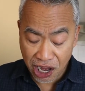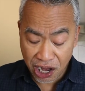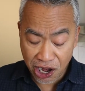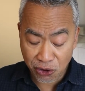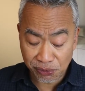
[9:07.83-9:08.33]

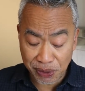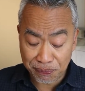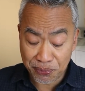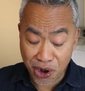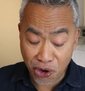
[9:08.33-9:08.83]
I will be
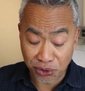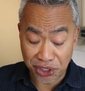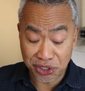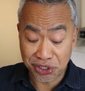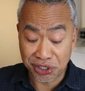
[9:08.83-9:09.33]

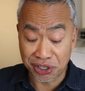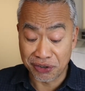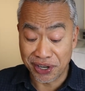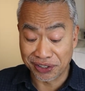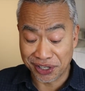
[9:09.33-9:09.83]
proudly
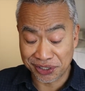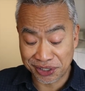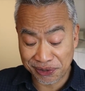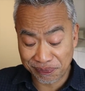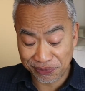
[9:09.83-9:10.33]
serving
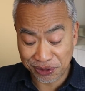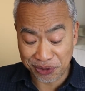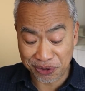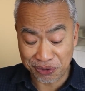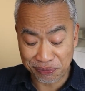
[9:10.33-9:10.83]
this to
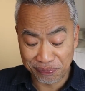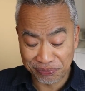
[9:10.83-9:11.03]
the group.